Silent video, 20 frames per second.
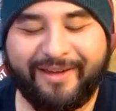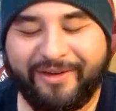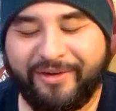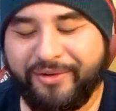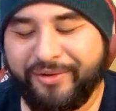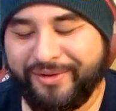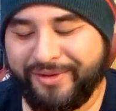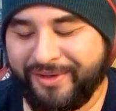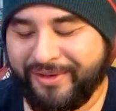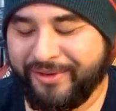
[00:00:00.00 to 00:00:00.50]

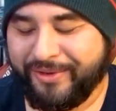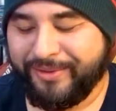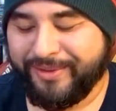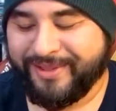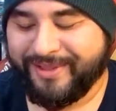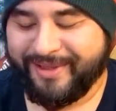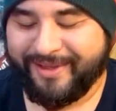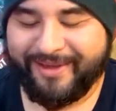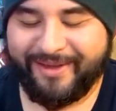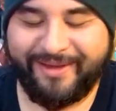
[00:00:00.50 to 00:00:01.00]
Couldn't
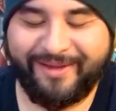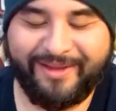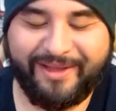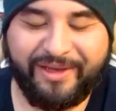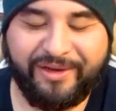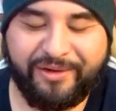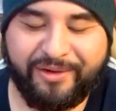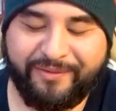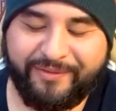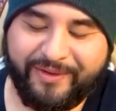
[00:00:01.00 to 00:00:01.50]
coax the
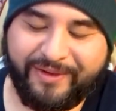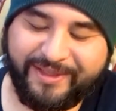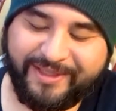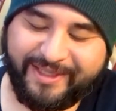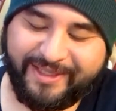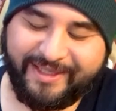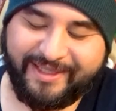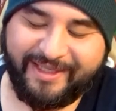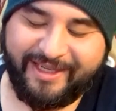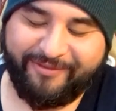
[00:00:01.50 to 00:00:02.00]
universe
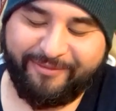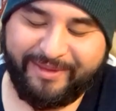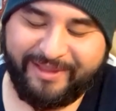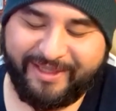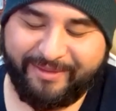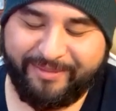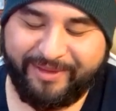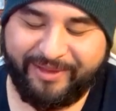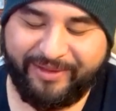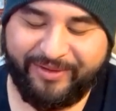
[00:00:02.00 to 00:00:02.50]
to just give me
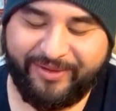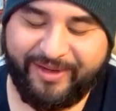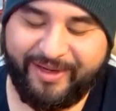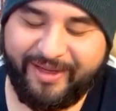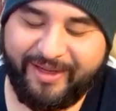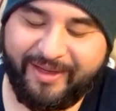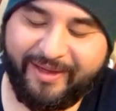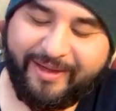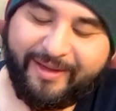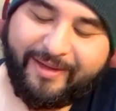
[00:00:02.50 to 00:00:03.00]
something good.
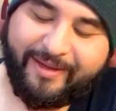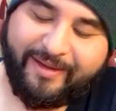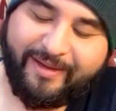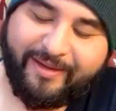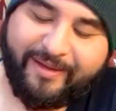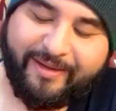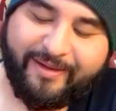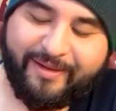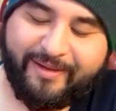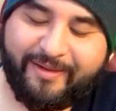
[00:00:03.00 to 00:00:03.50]

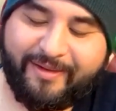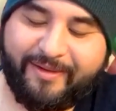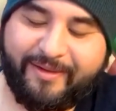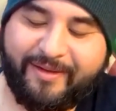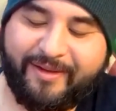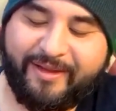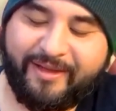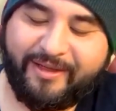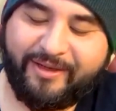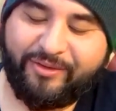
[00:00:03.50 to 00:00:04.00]

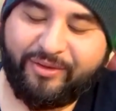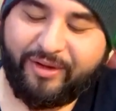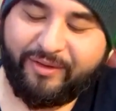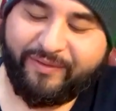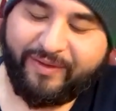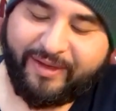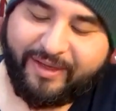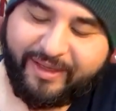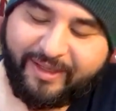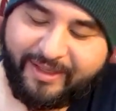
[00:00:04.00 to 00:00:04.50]

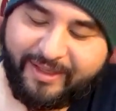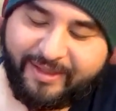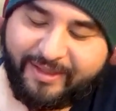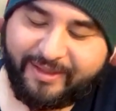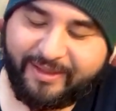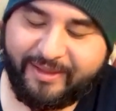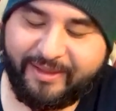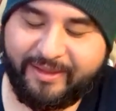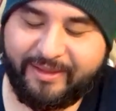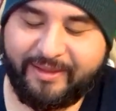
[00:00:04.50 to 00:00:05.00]

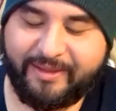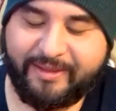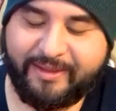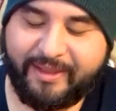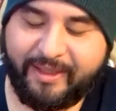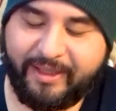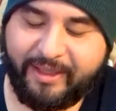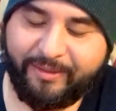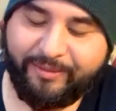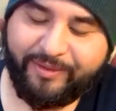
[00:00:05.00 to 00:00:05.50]
Graveyard,
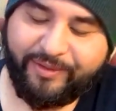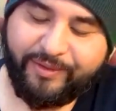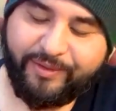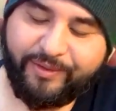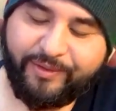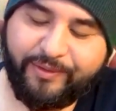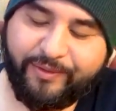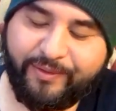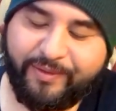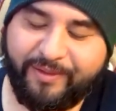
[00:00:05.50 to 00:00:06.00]

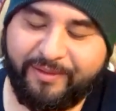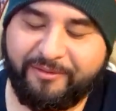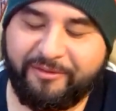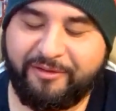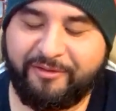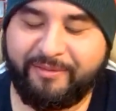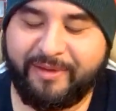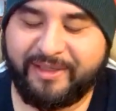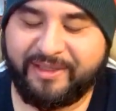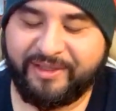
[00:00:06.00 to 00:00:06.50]
Dynamo,
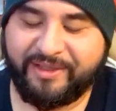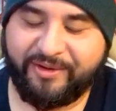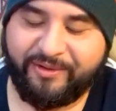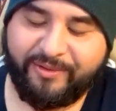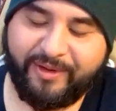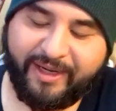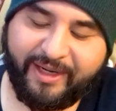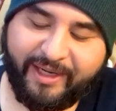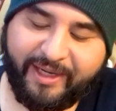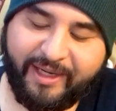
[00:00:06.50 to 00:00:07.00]

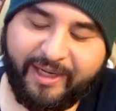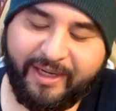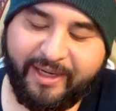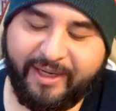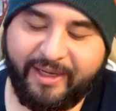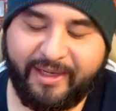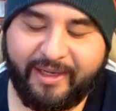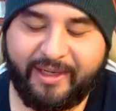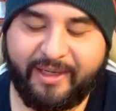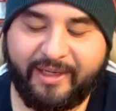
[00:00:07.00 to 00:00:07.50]
Masquerain,
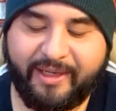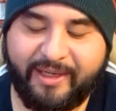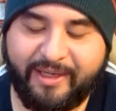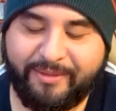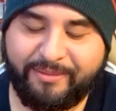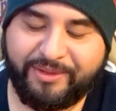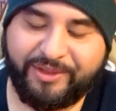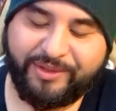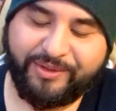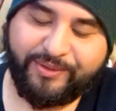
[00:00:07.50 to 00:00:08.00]

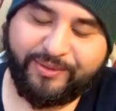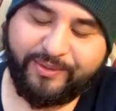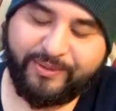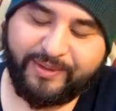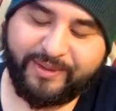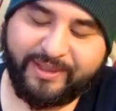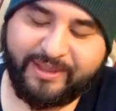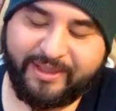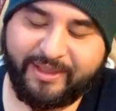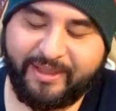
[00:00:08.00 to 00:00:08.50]

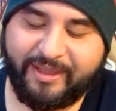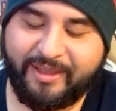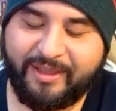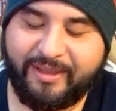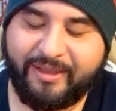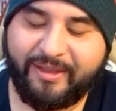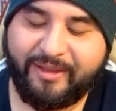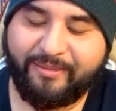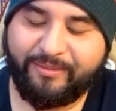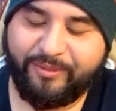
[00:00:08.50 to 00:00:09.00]
Gumshoes,
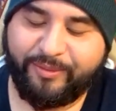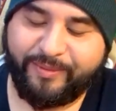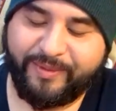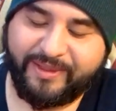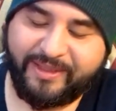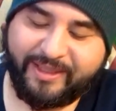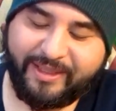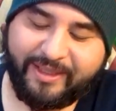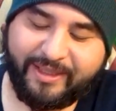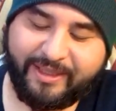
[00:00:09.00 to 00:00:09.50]

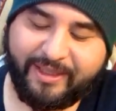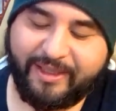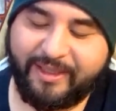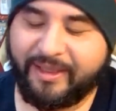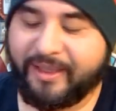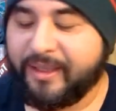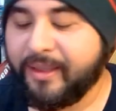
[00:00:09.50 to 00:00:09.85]
Pipitar,